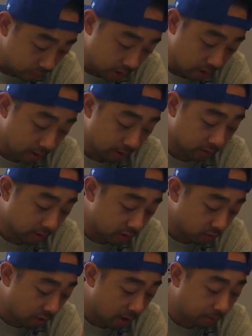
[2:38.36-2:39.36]
All right, so
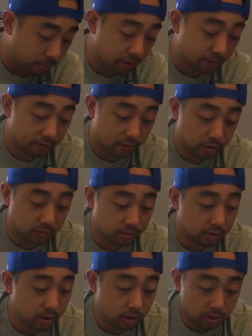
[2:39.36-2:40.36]
let's grab the pin first
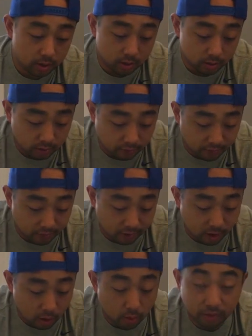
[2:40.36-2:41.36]
to
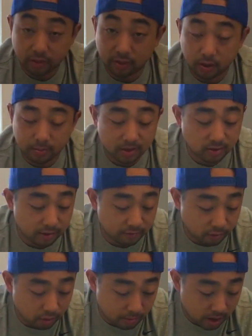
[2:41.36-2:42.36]
figure out what the theme is in
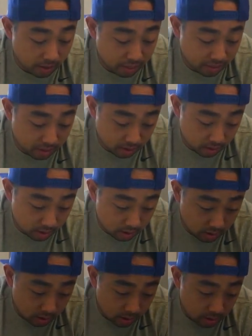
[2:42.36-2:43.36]
for the month.
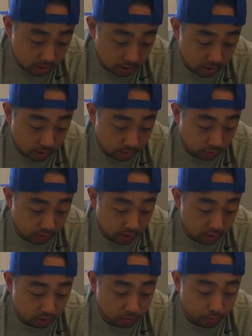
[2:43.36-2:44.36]
Uh, so
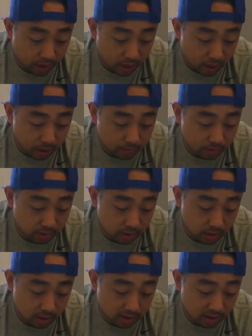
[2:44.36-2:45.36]
here's BAM's
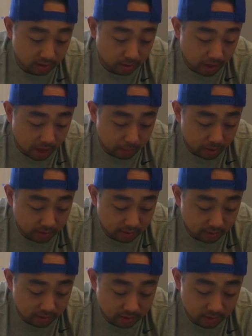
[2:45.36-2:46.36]
uh, custom hat
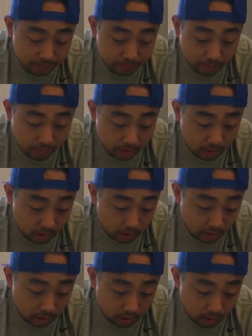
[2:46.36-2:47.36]
pins.
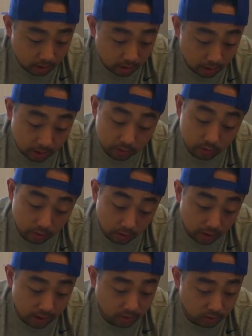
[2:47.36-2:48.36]
And so
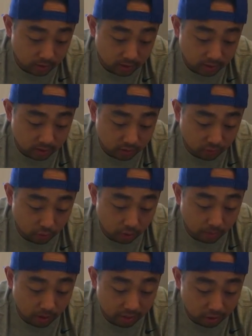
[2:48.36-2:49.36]
yeah, so this is for the
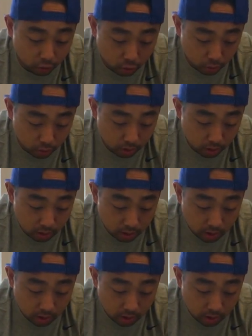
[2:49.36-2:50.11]
month of June.